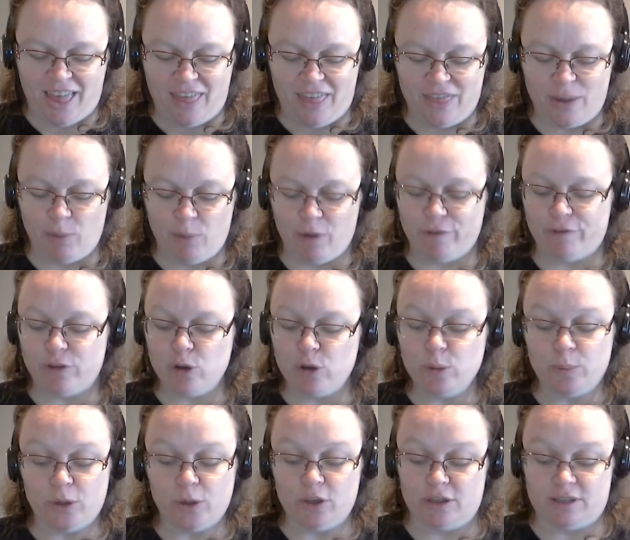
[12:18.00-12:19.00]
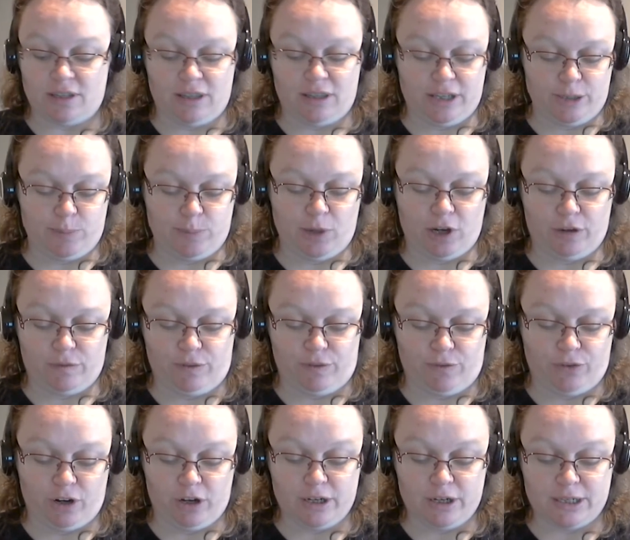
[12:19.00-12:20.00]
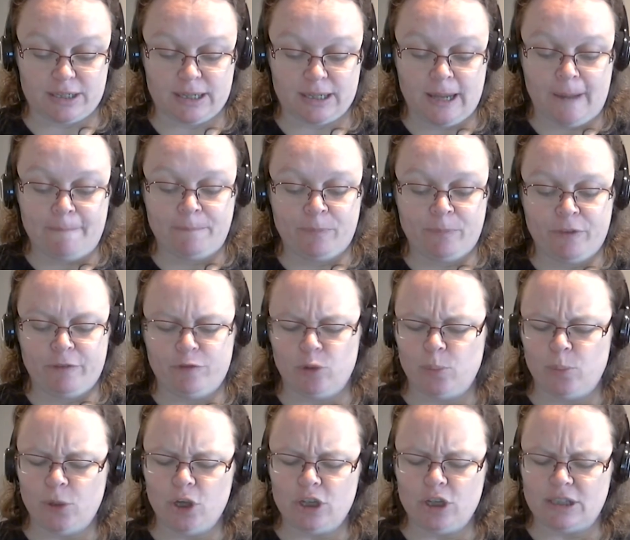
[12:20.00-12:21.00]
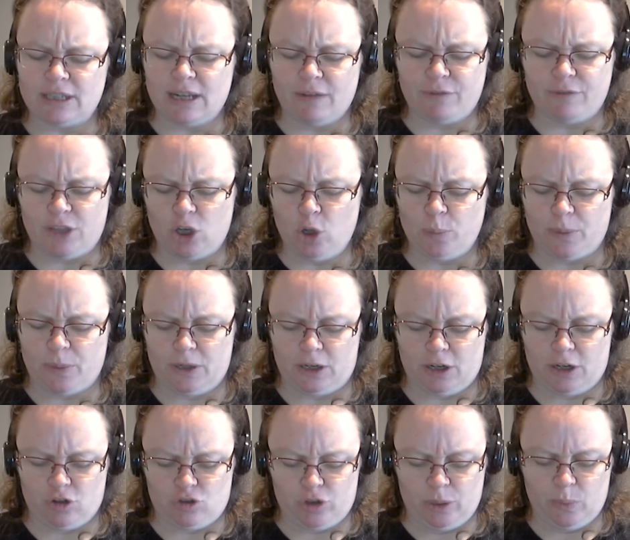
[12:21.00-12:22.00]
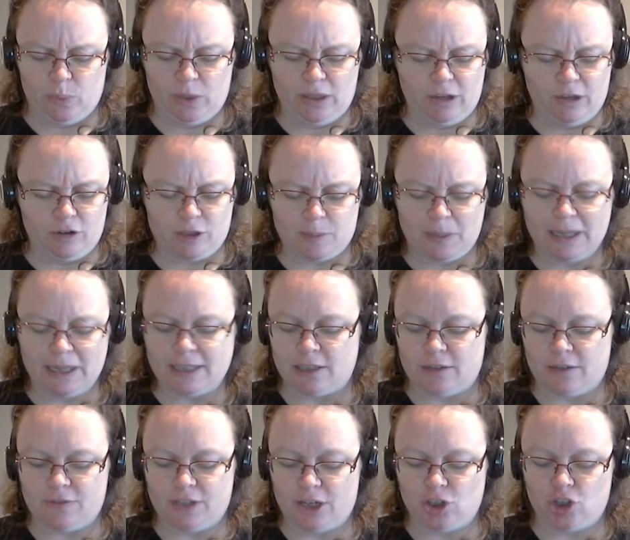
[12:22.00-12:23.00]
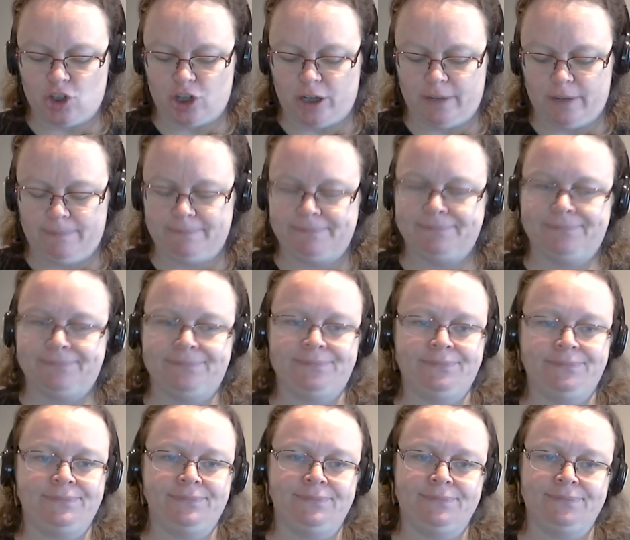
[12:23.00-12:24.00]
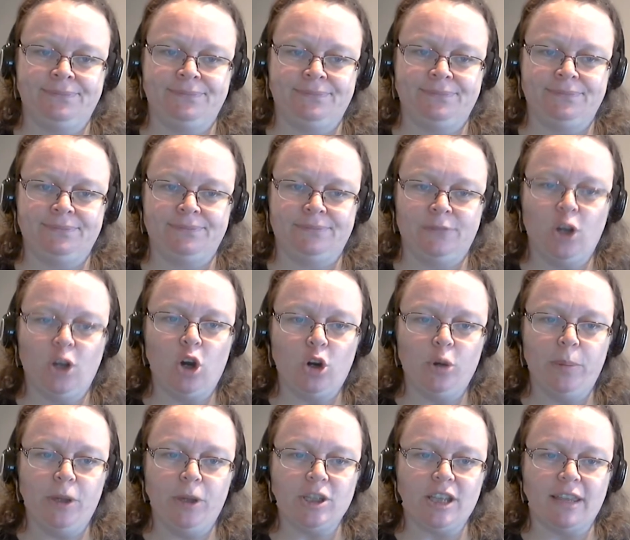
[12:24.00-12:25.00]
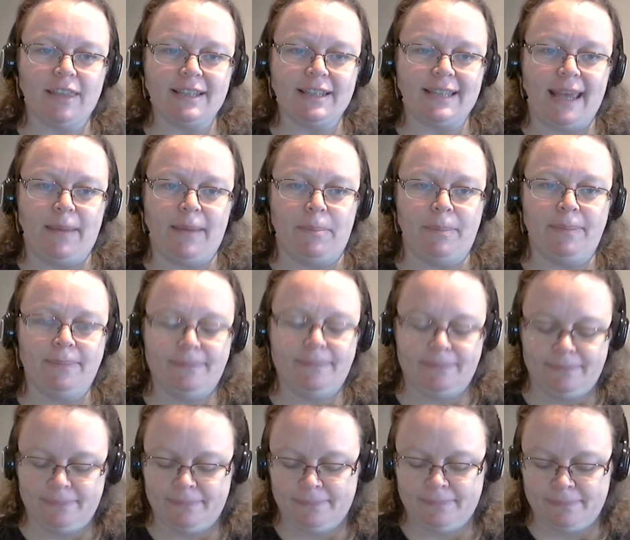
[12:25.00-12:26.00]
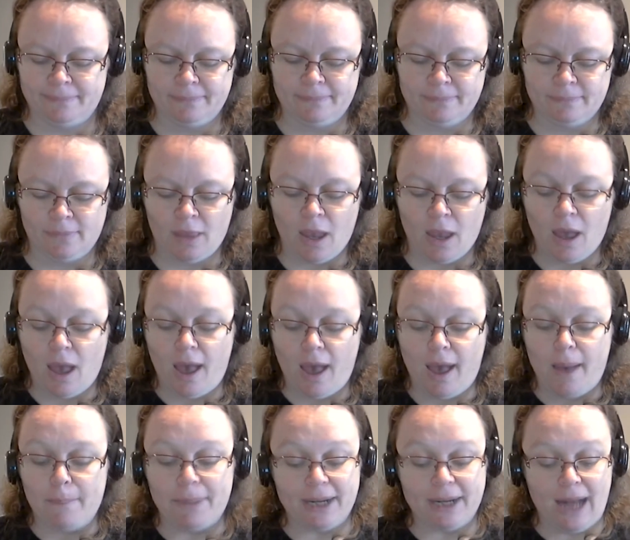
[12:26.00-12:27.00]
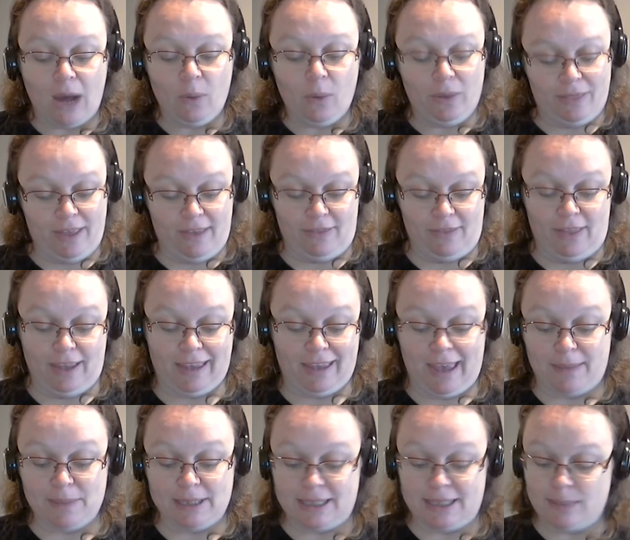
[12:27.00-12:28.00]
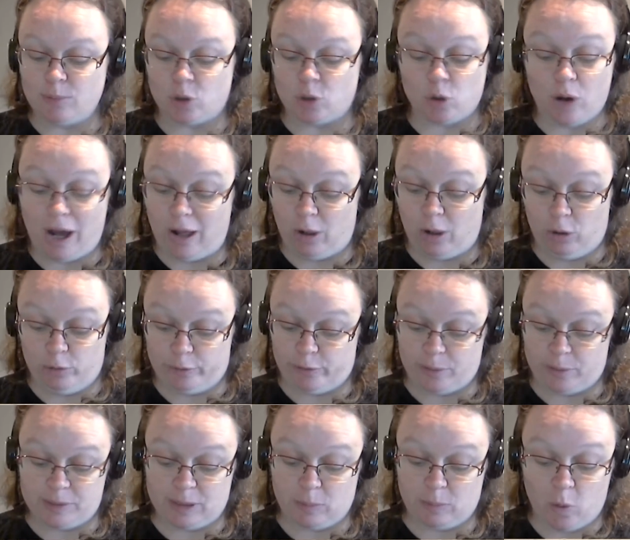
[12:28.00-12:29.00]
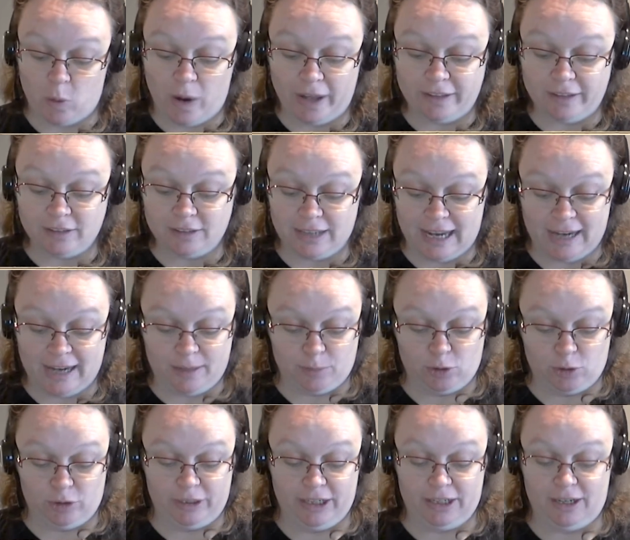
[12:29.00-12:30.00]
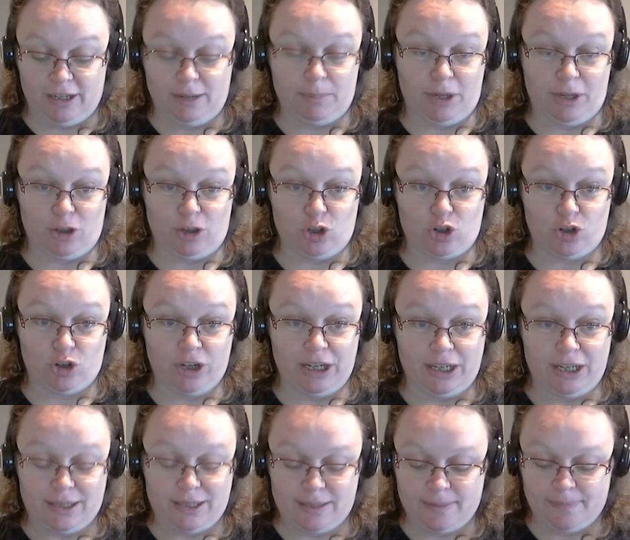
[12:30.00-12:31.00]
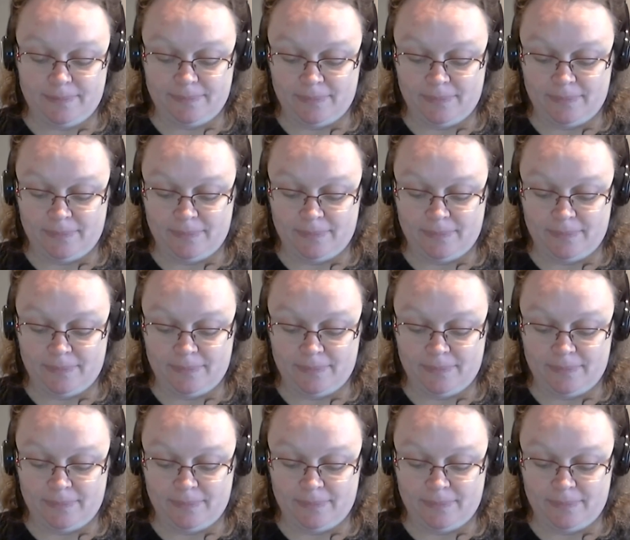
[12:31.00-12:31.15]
There were few birds in this part of the forest, for birds love the open country where there is plenty of sunshine. Not all birds are the same. But now and then there came a deep growl from some wild animal hidden among the trees.